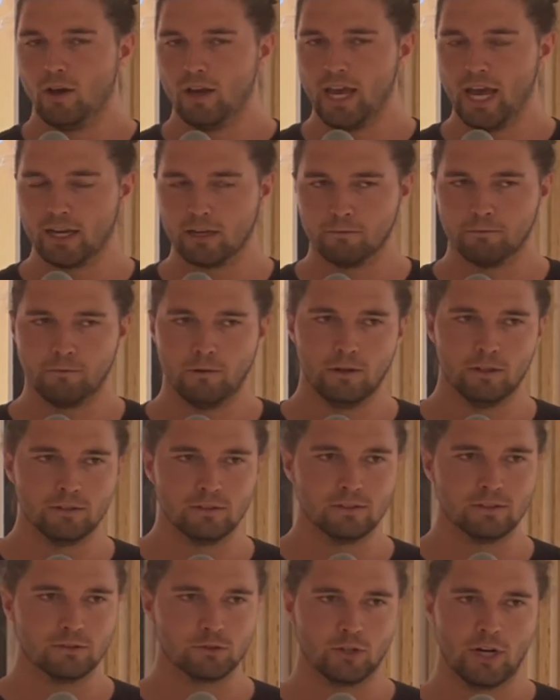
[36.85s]

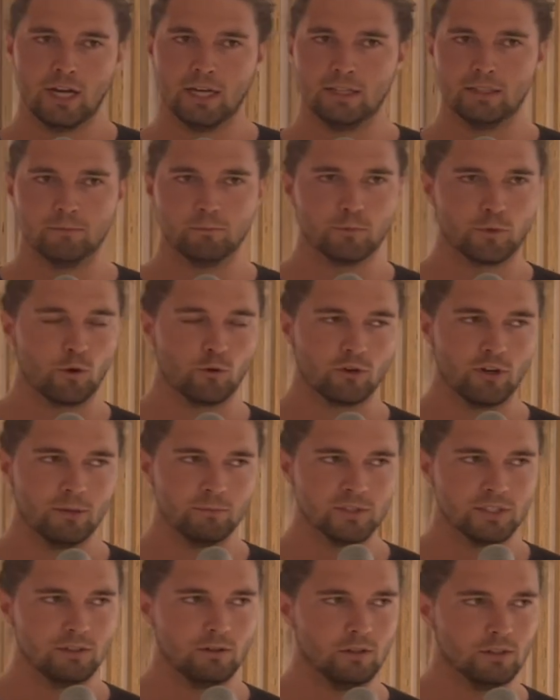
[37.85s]
hackathons, grant
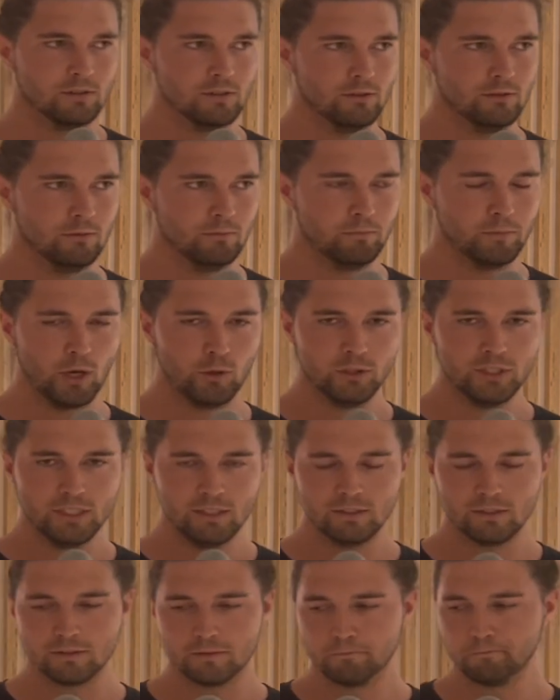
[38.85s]
programs, and also
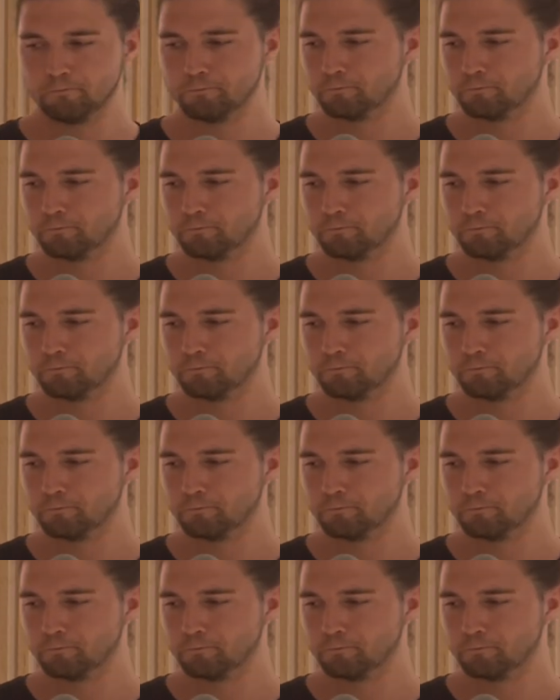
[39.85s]
bounties.